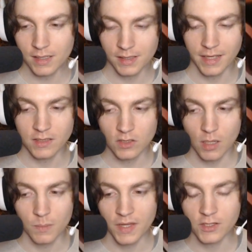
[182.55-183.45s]
Against
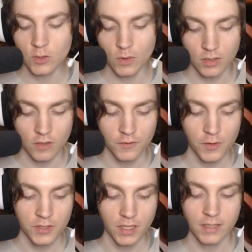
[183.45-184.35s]
some decks you want to go
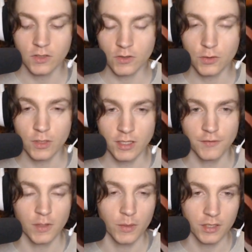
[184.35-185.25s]
first, like Sakazuki, you
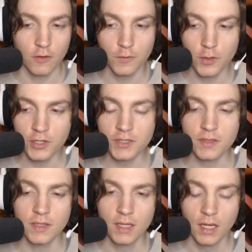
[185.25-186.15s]
definitely want to go
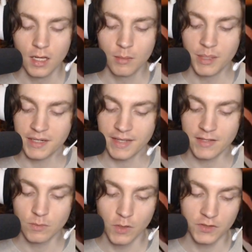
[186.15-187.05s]
first. But
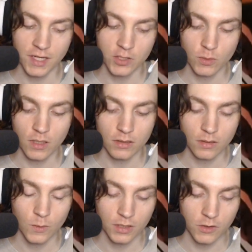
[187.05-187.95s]
against most decks you're going to
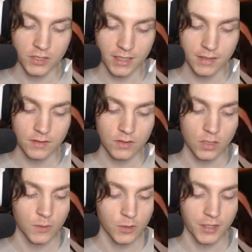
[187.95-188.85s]
want to go second. So
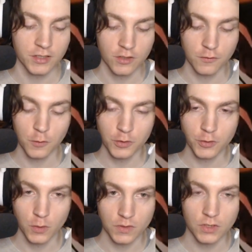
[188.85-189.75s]
when you're at your 4
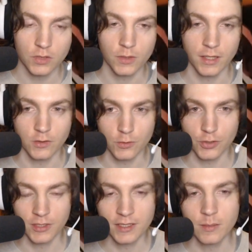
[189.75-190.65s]
Dawns, you can use
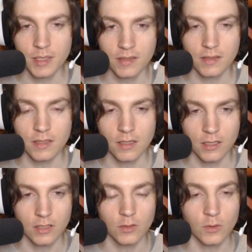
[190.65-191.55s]
your leader ability,
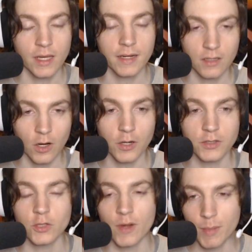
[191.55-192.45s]
you get a card,
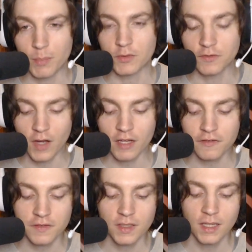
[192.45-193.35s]
you ramp up to
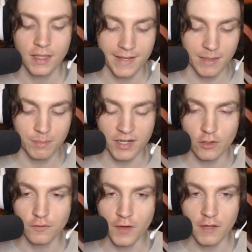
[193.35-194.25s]
5, and then play your
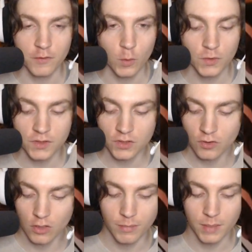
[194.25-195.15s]
5 costs,
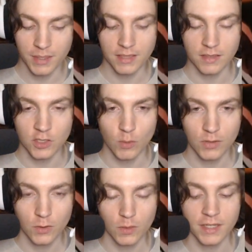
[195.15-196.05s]
or maybe attach 1
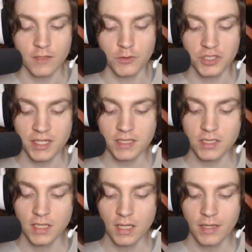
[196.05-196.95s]
Dawn, hit for 6,
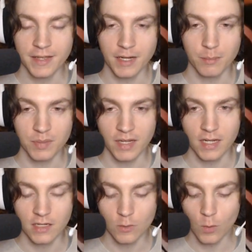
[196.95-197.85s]
and then
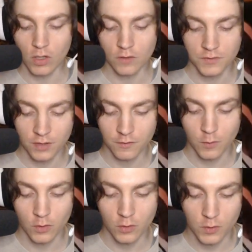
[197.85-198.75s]
play one of the
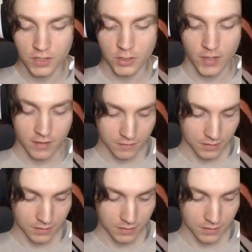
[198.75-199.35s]
4 costs that you have.